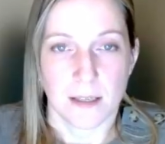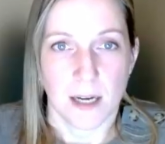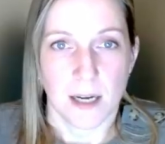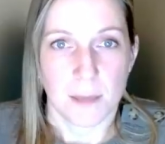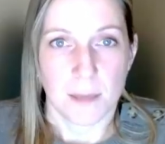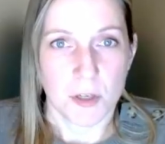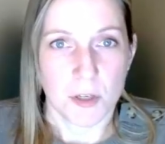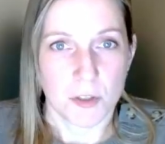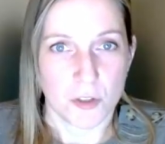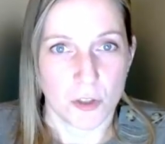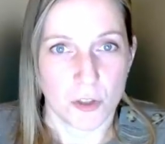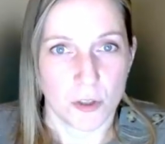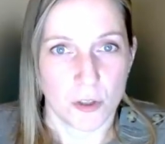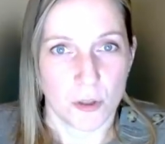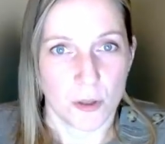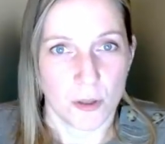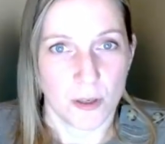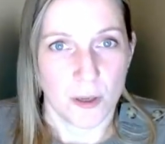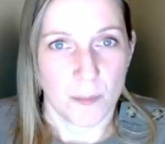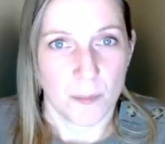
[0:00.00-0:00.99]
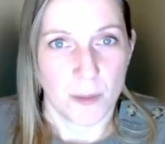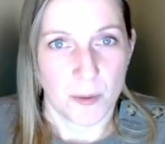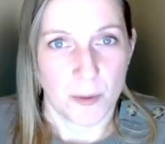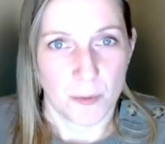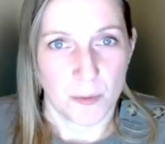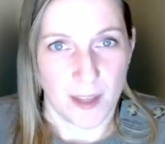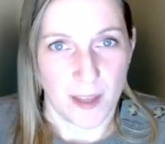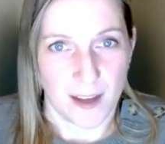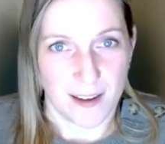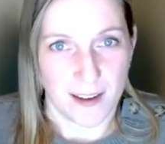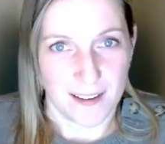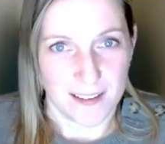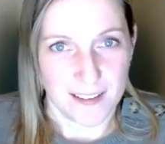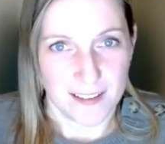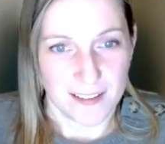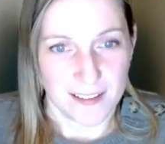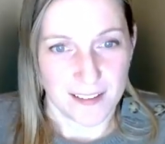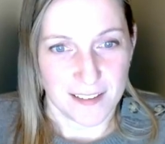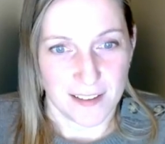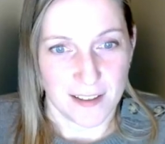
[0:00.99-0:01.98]
I'm not sure about that.
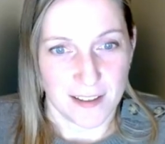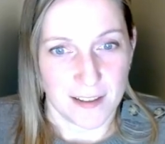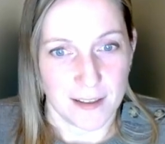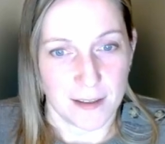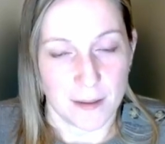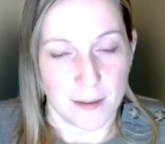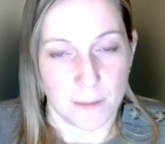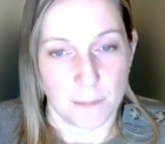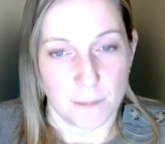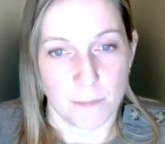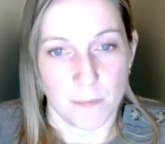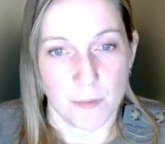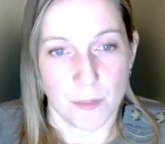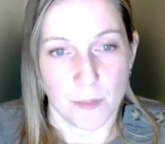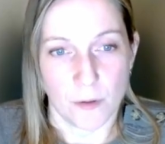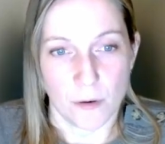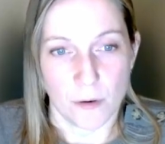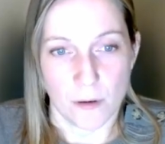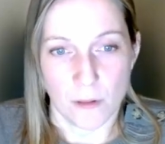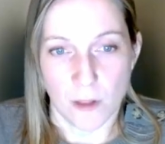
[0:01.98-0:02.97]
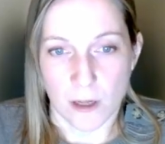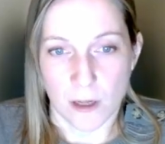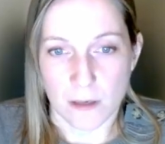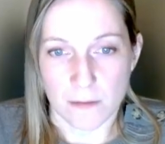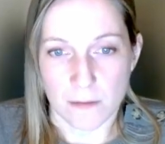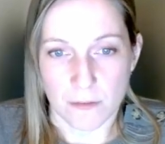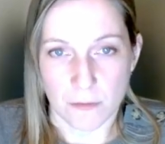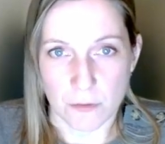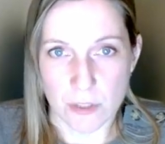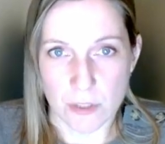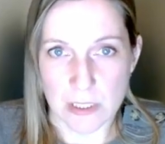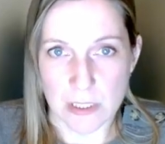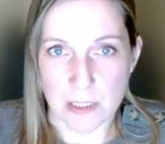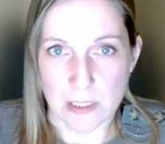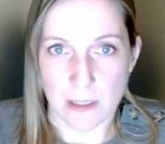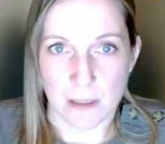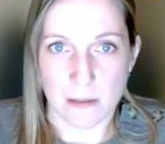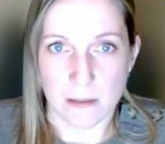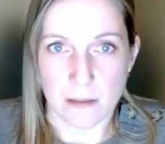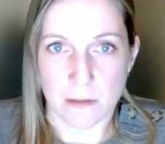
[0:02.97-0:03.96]
Um, there are a lot of different
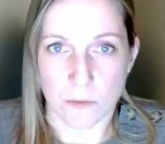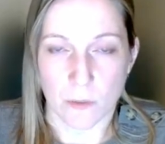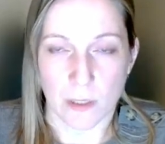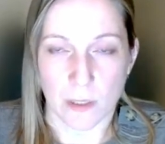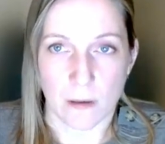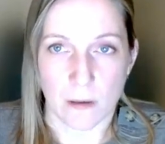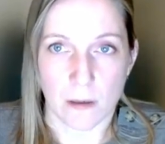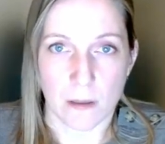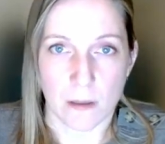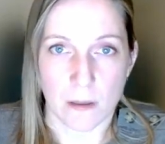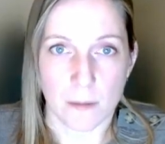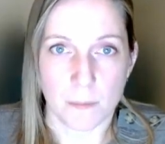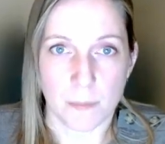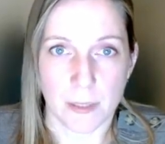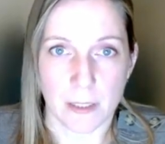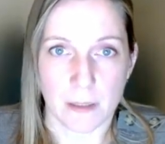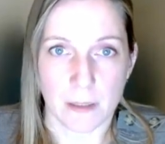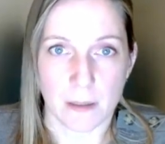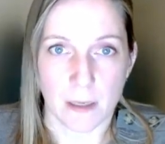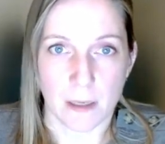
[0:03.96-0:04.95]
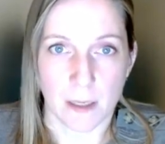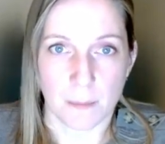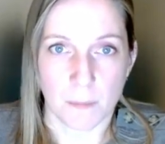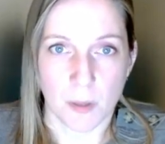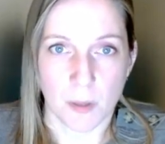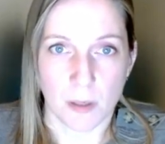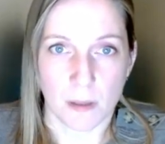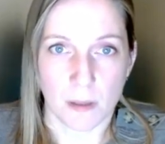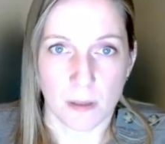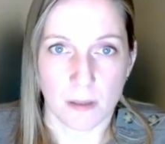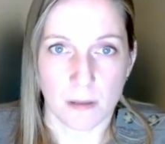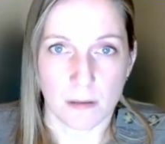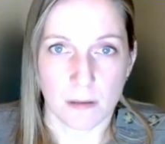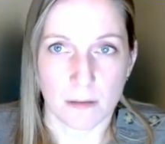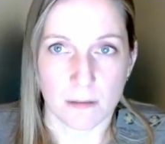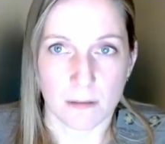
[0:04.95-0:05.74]
studies going on, but I'm not,